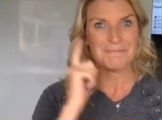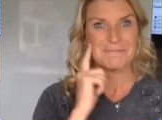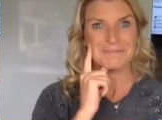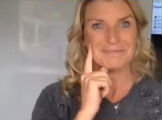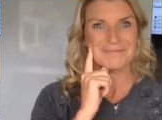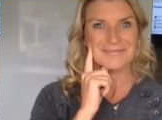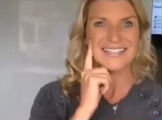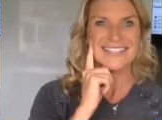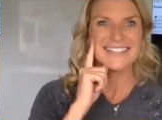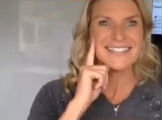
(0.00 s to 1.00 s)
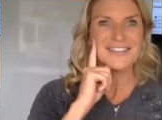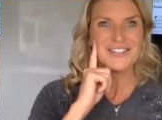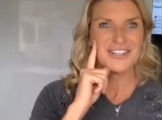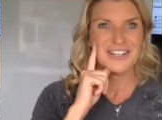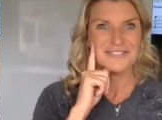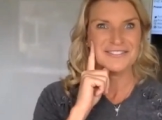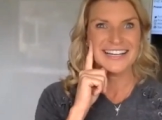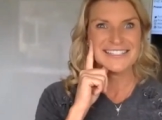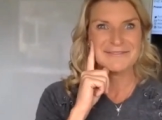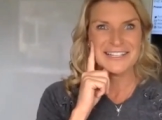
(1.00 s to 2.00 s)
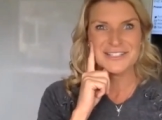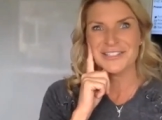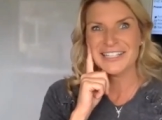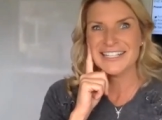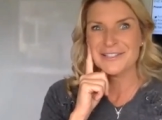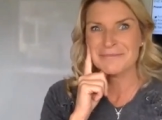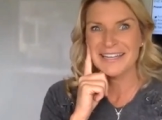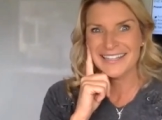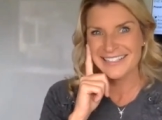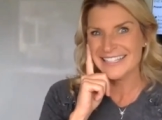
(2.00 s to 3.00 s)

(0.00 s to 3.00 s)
Hmm, is this a good way to make sure kids are paying